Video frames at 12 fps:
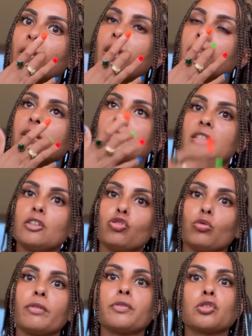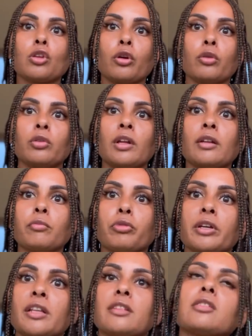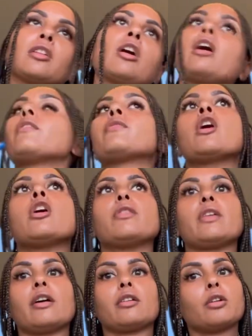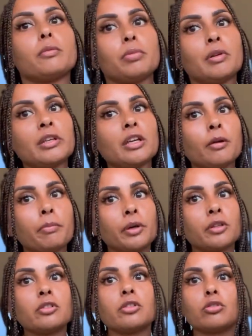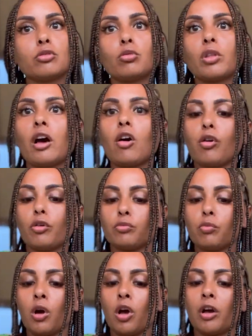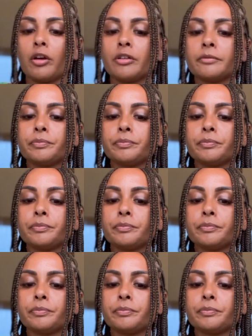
the seed you have sown, and bringing to life that complete abundance or that hard work.